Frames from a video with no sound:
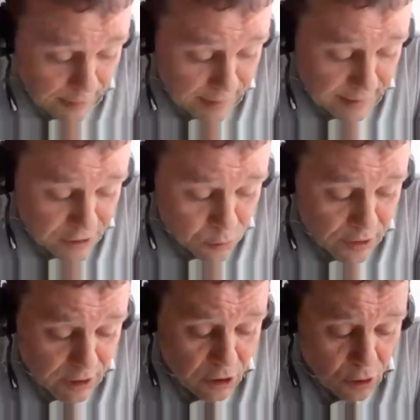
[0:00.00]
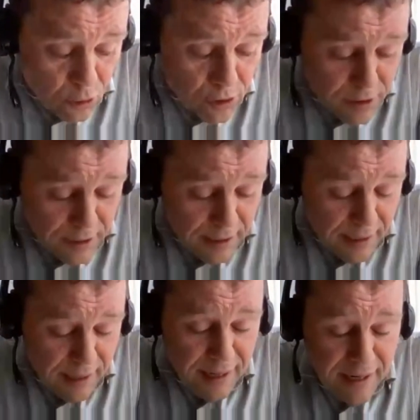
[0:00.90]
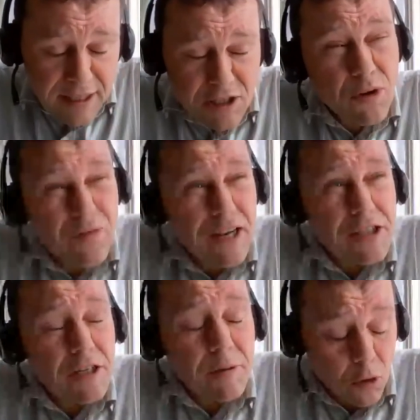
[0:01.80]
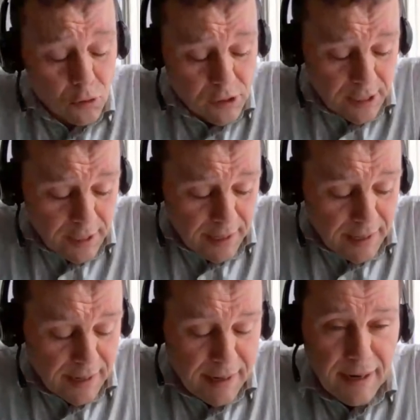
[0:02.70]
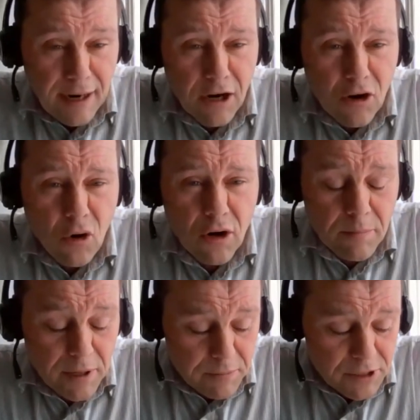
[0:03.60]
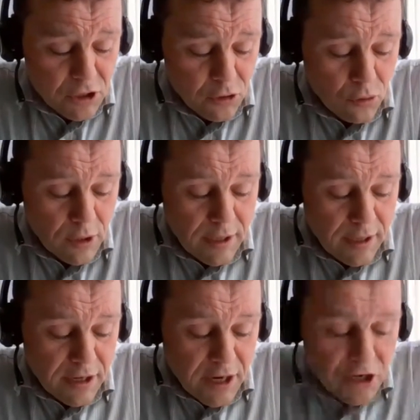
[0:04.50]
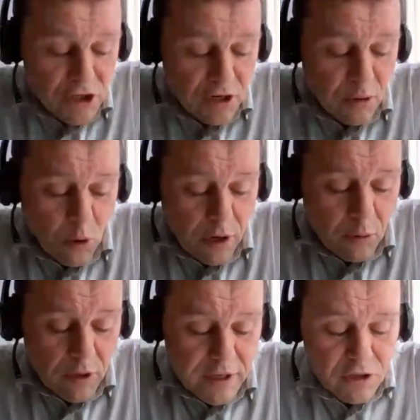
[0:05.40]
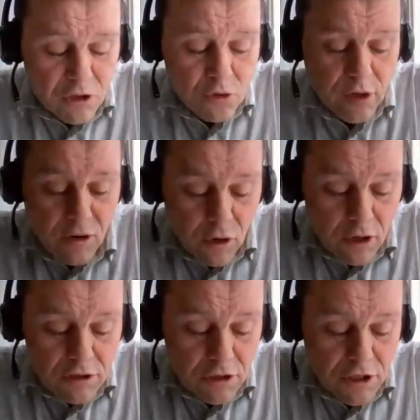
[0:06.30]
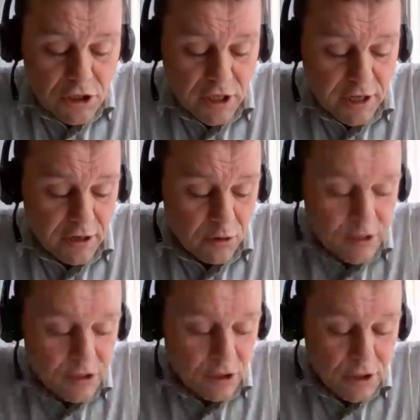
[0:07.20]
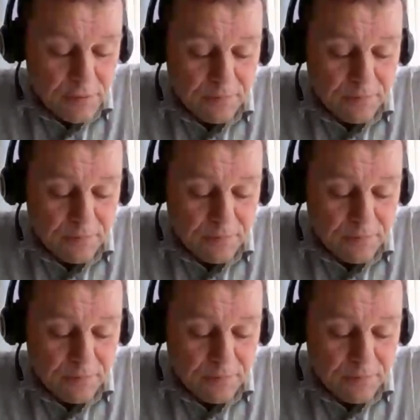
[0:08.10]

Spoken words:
And this will include, and this reflects, I suppose, our core commitment to engaging and working with industry across our teaching and our research.